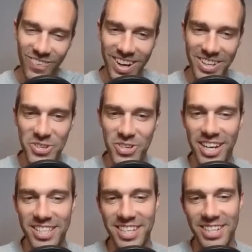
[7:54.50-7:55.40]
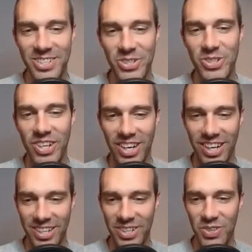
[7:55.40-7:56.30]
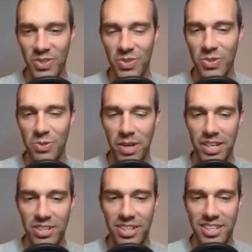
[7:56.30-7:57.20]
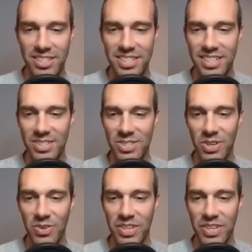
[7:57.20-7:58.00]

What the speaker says: shot a Dugong. Oh my goodness. So yeah,